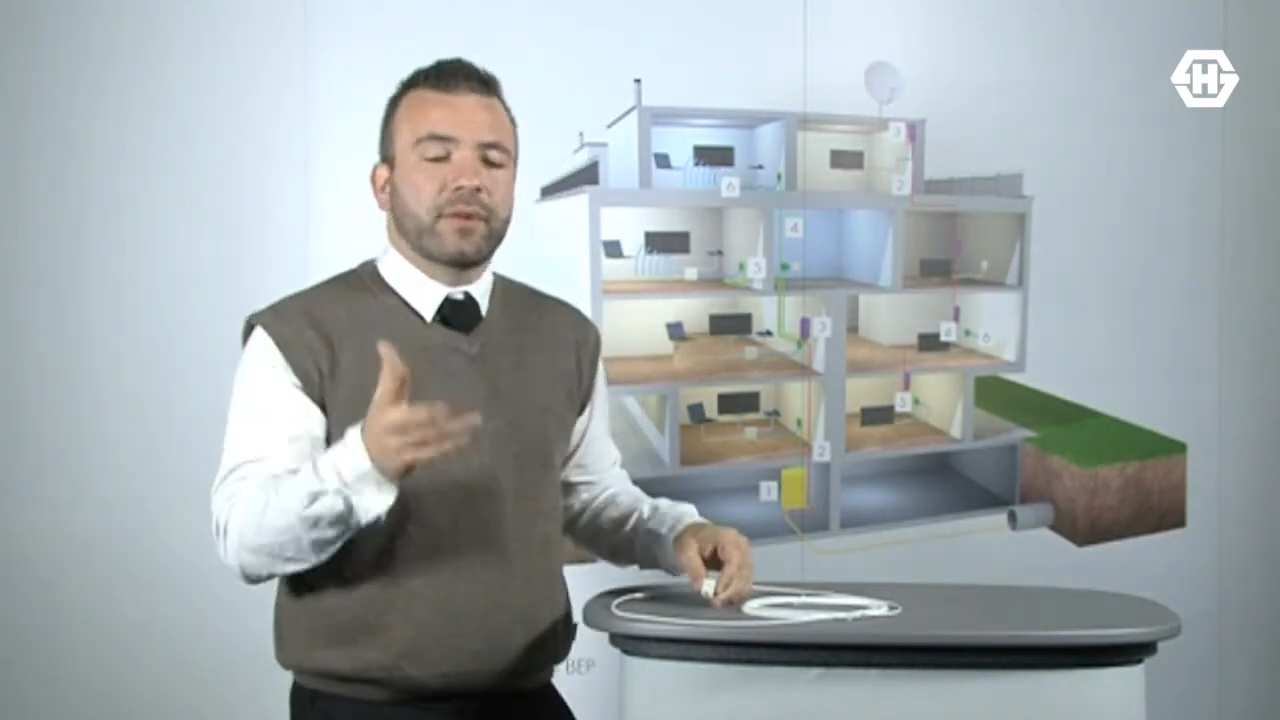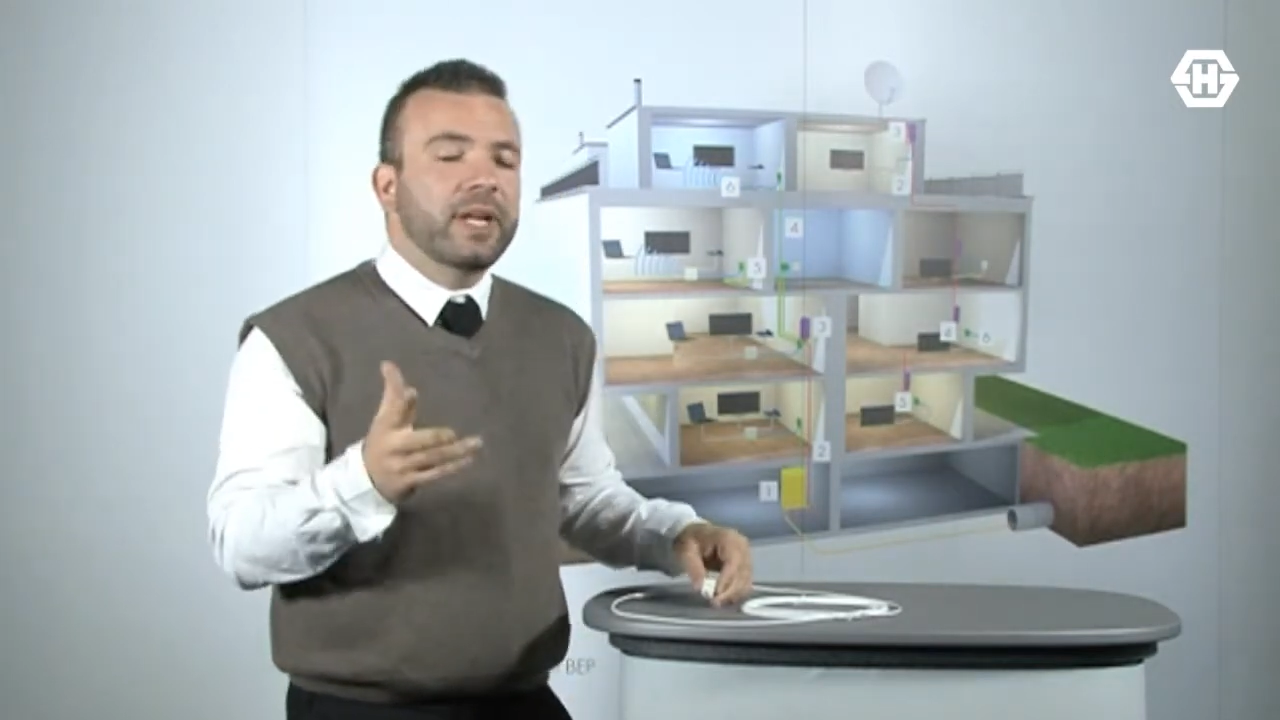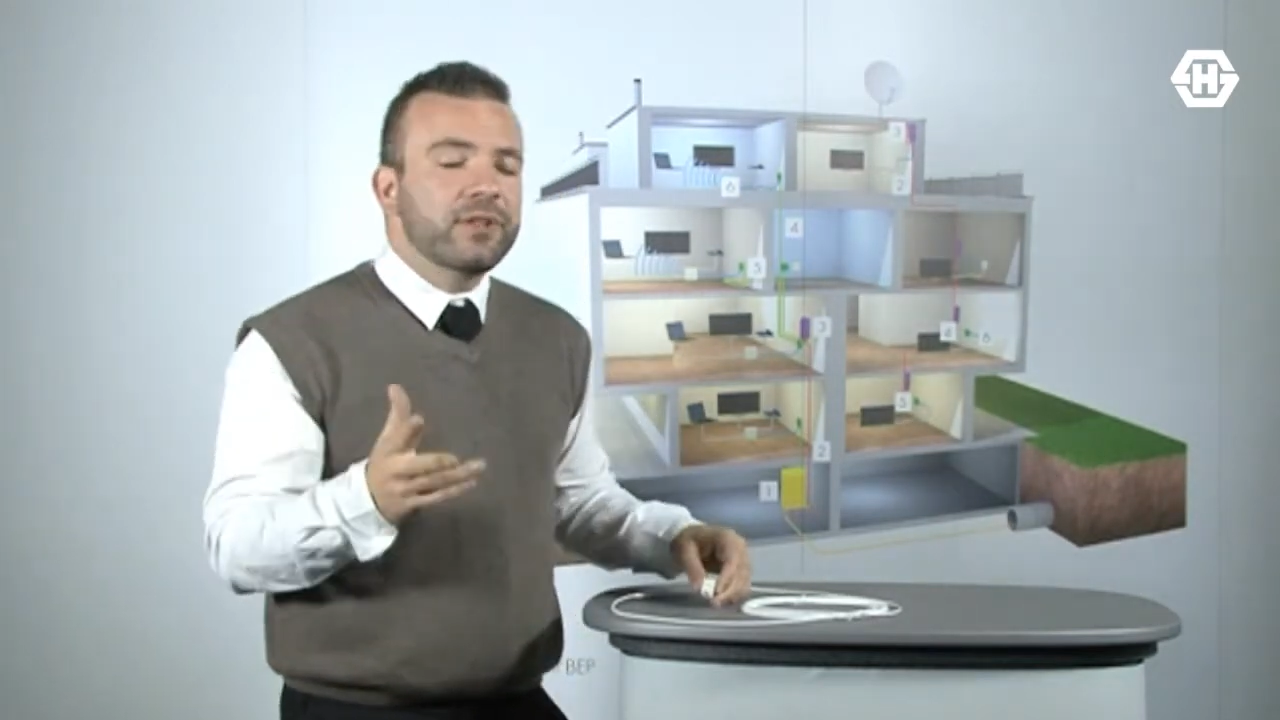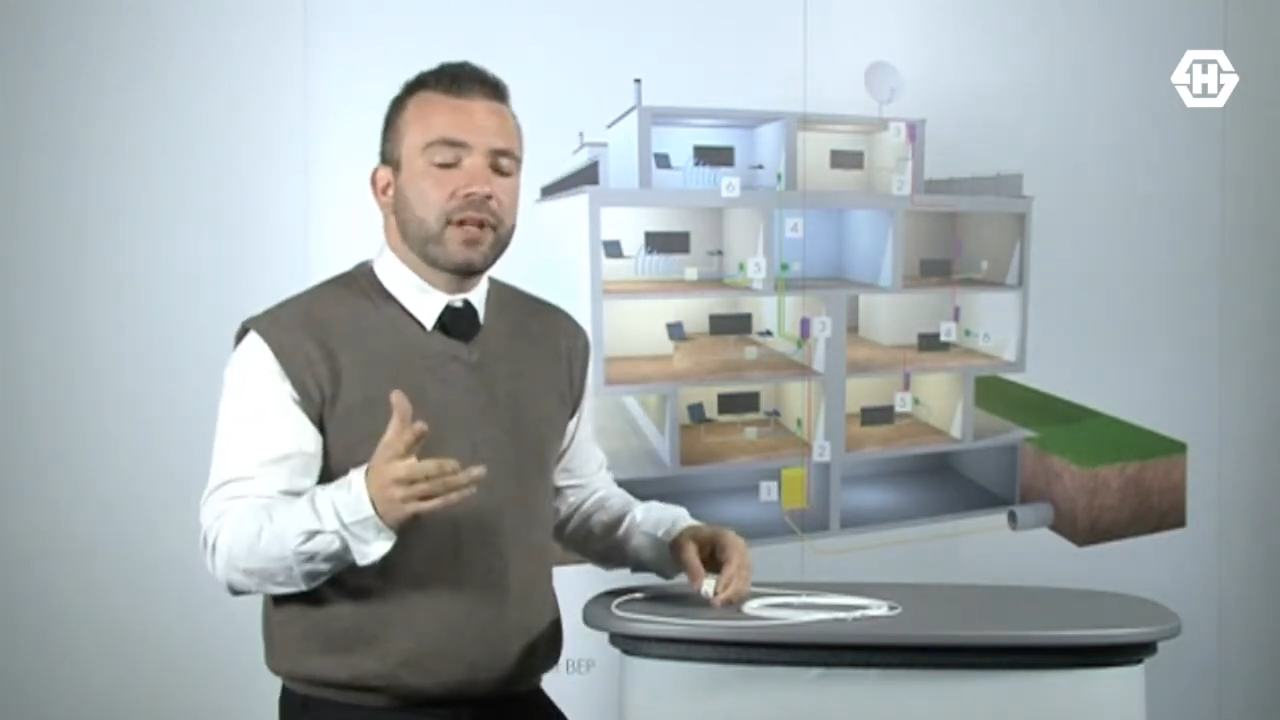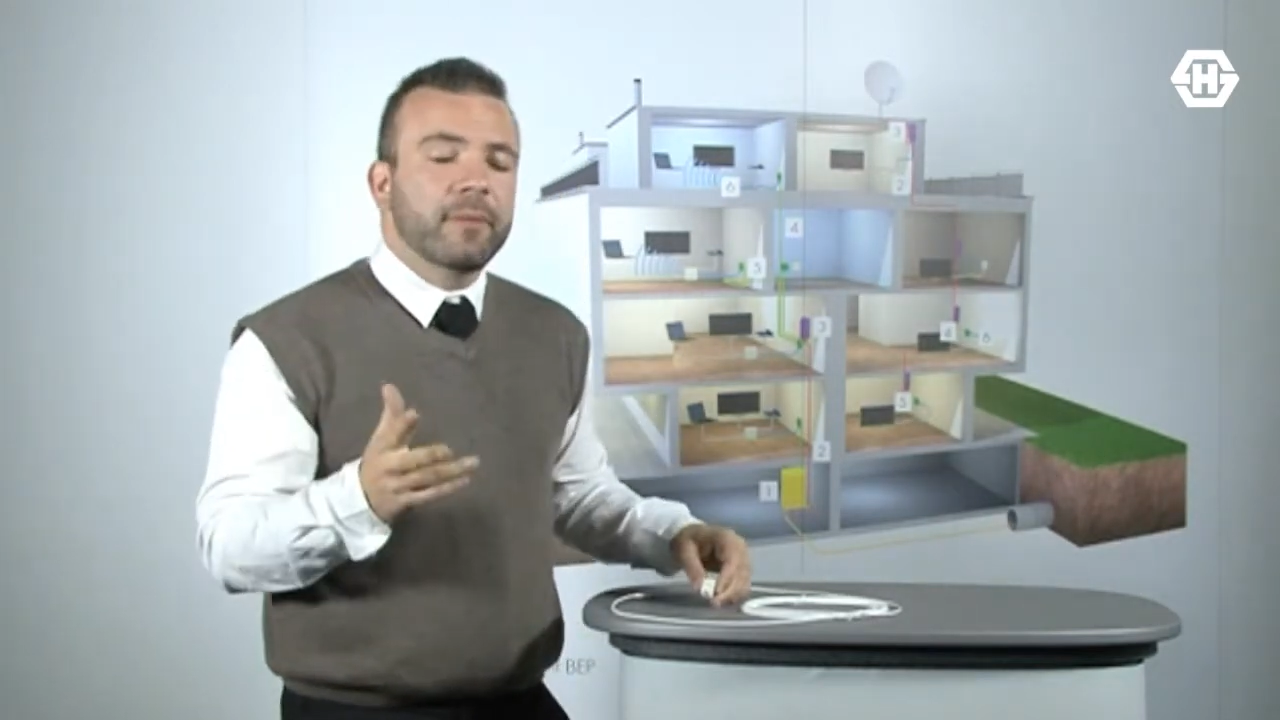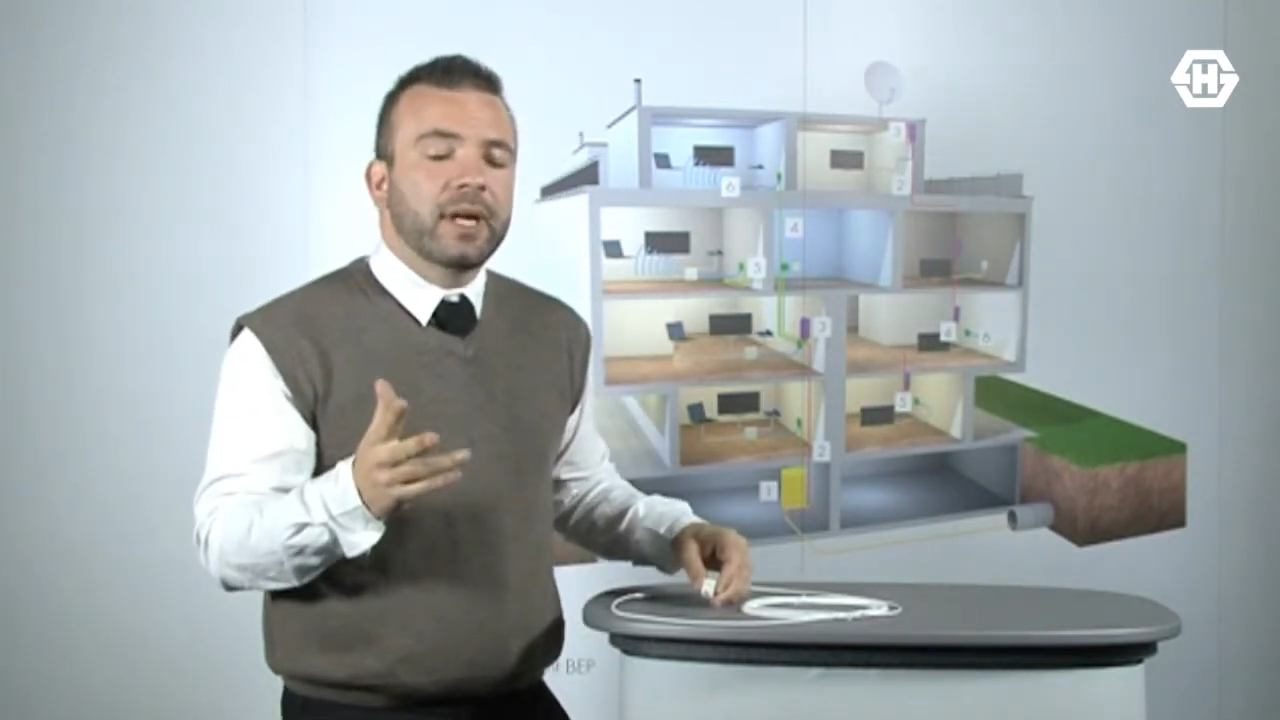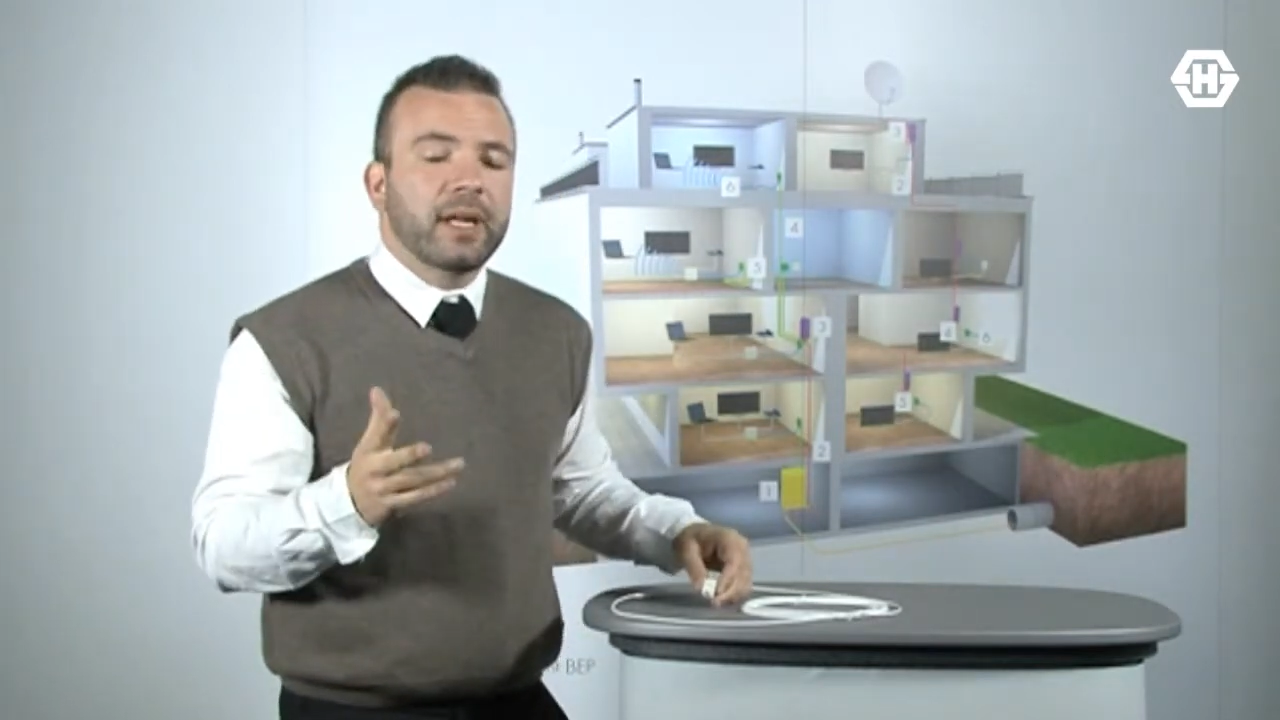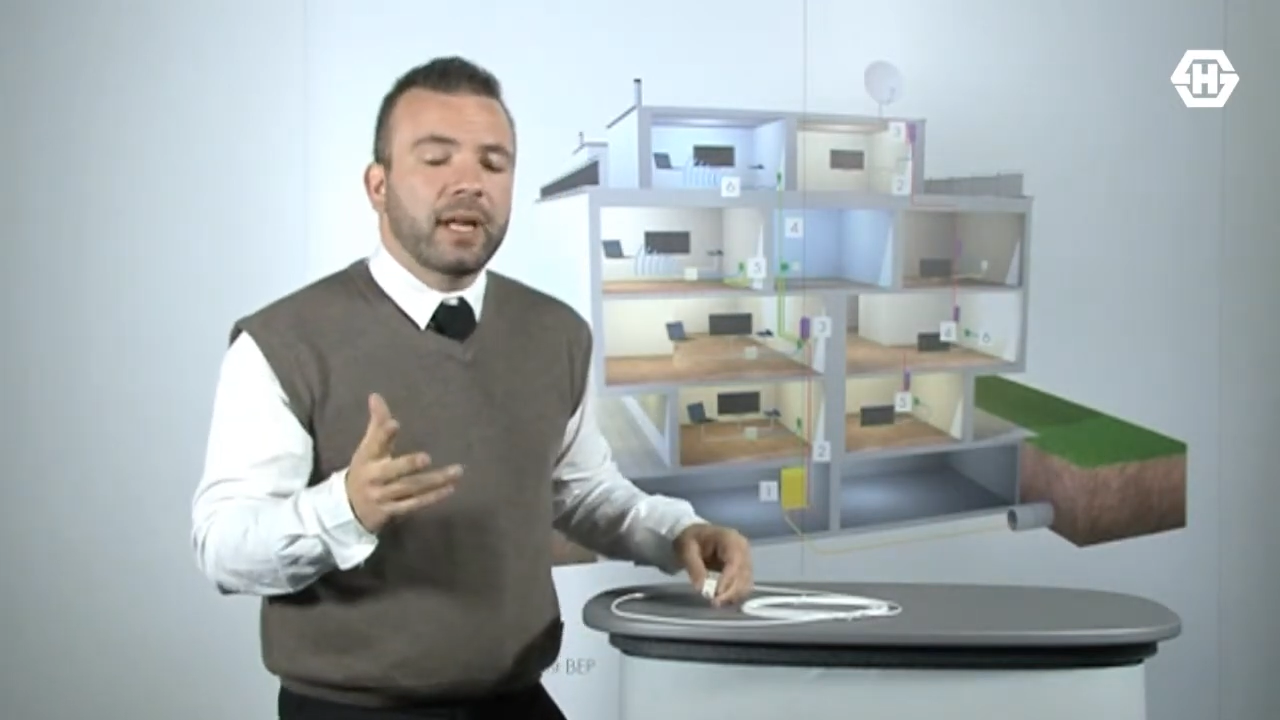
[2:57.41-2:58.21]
HDMI